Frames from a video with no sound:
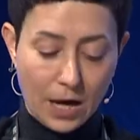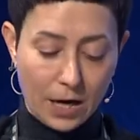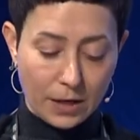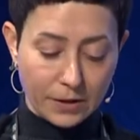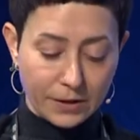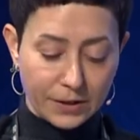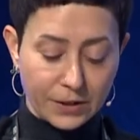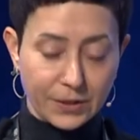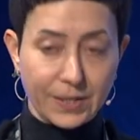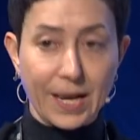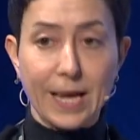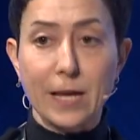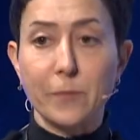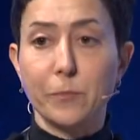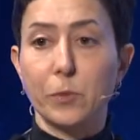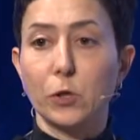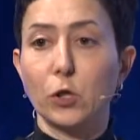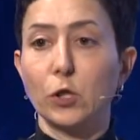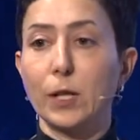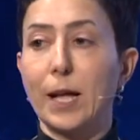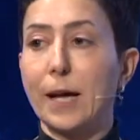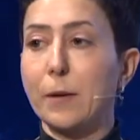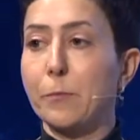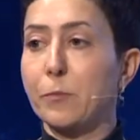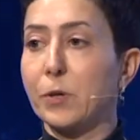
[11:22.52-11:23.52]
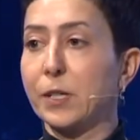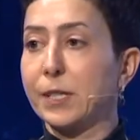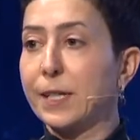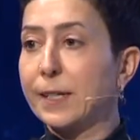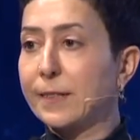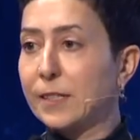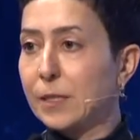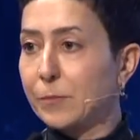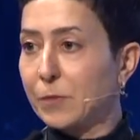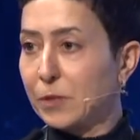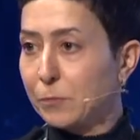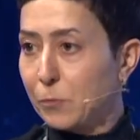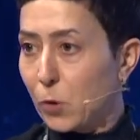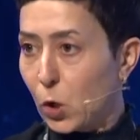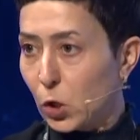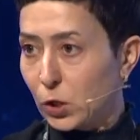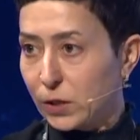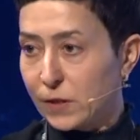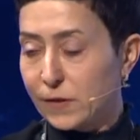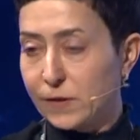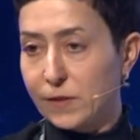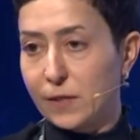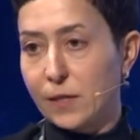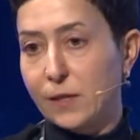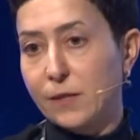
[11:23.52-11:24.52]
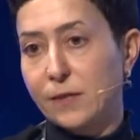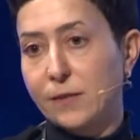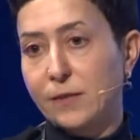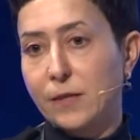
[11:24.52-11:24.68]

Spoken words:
stable and predictable policies